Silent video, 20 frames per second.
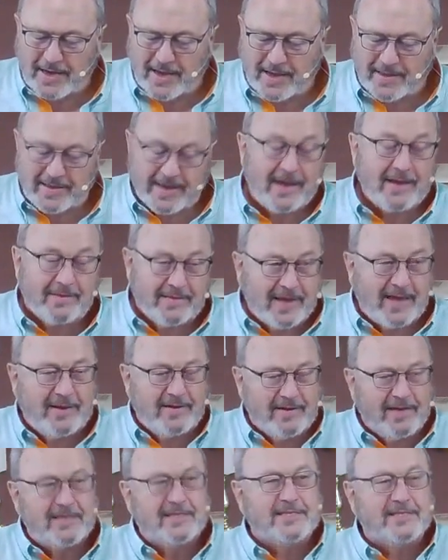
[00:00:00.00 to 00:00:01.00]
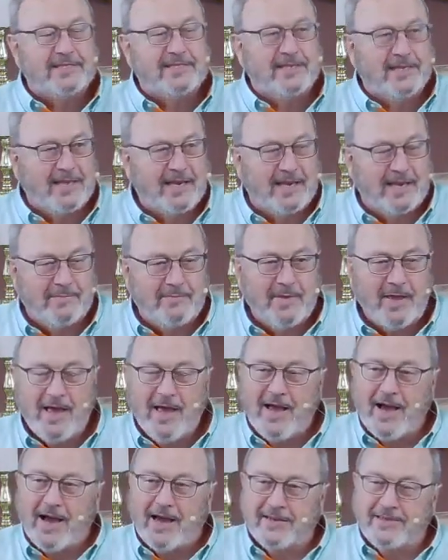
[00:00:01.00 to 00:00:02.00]
and they listened to him
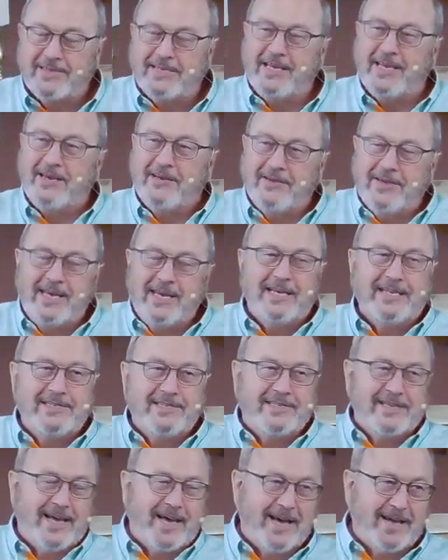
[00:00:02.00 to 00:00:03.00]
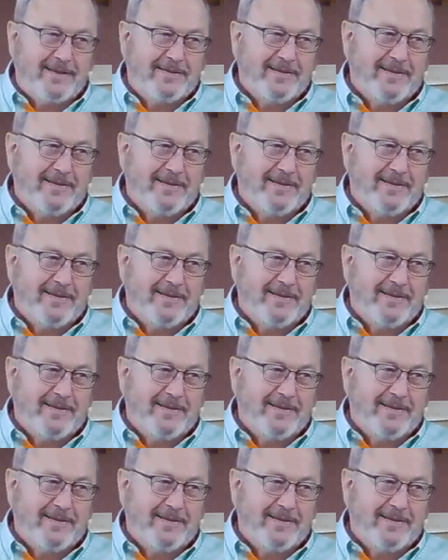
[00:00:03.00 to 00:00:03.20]
until he said